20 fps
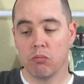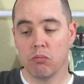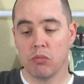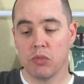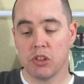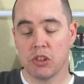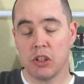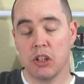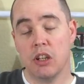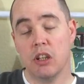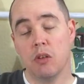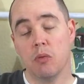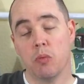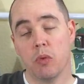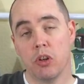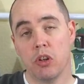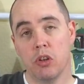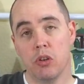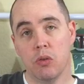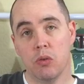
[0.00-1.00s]
see
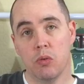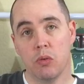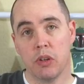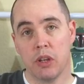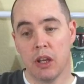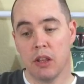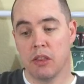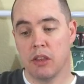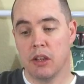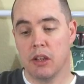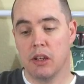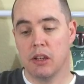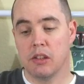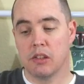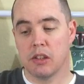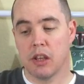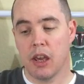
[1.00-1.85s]
when you get these,